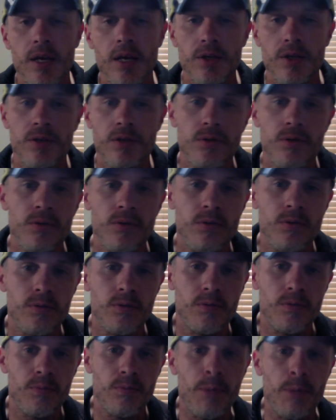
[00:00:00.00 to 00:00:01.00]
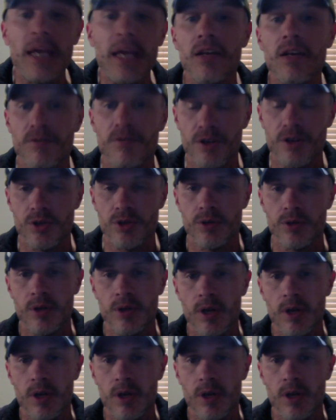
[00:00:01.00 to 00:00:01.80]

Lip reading: to make it official.